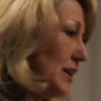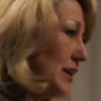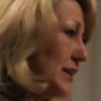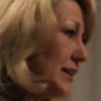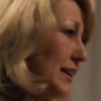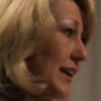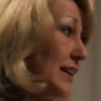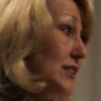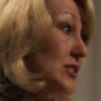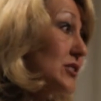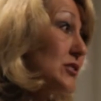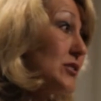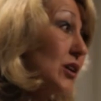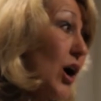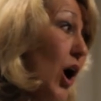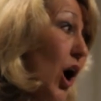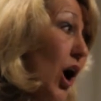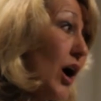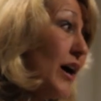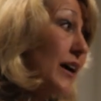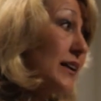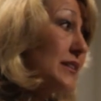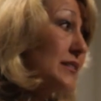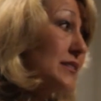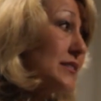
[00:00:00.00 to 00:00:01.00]
Now,
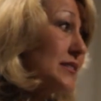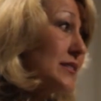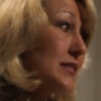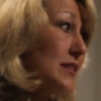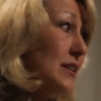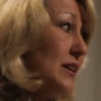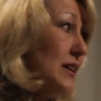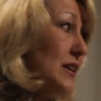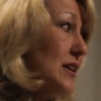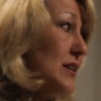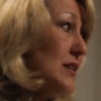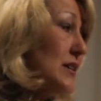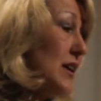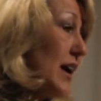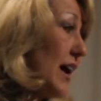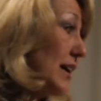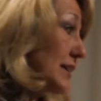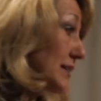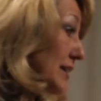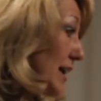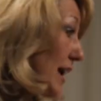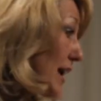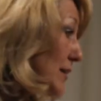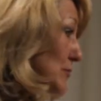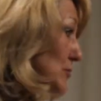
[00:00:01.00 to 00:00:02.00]
science has
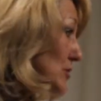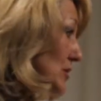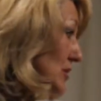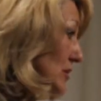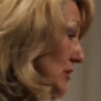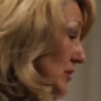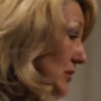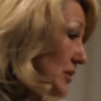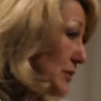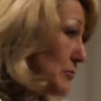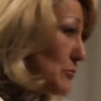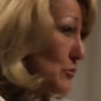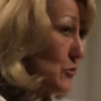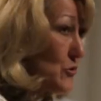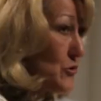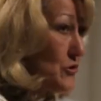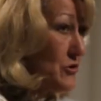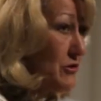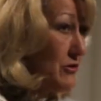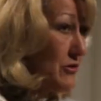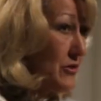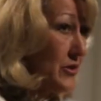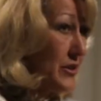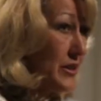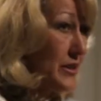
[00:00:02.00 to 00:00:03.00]
absolutely
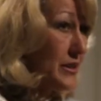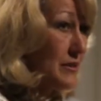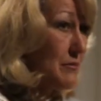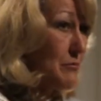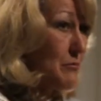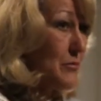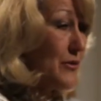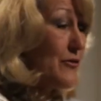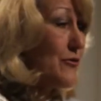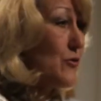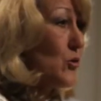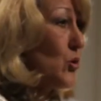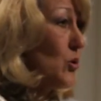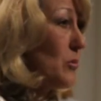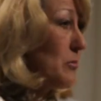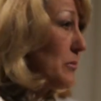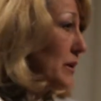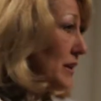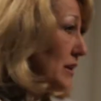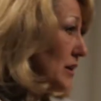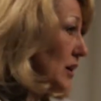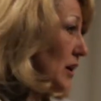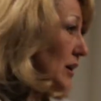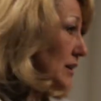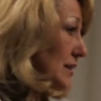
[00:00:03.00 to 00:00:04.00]
proven that before
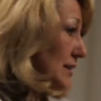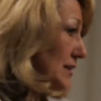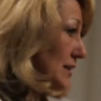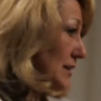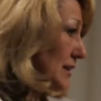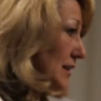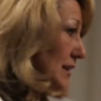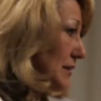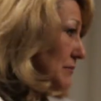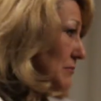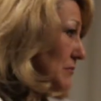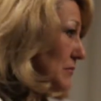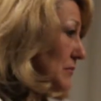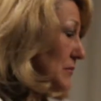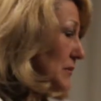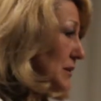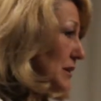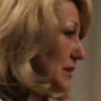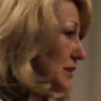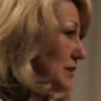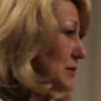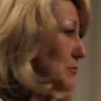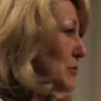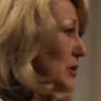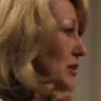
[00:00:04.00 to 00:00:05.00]
midnight sleep is
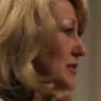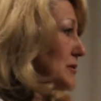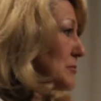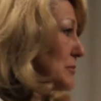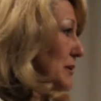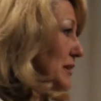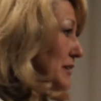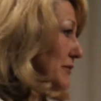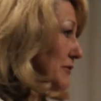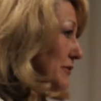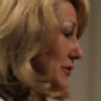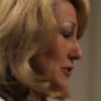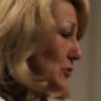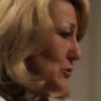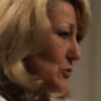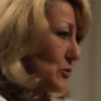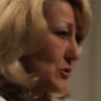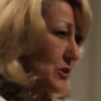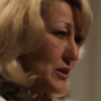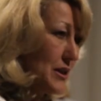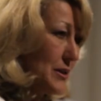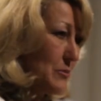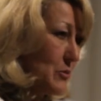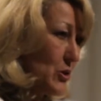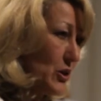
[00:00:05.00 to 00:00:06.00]
the most beneficial
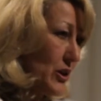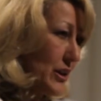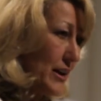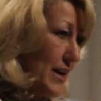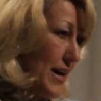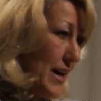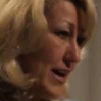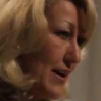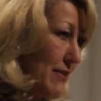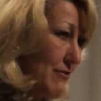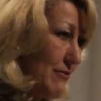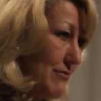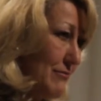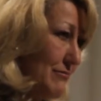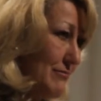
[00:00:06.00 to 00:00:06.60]
sleep you can have.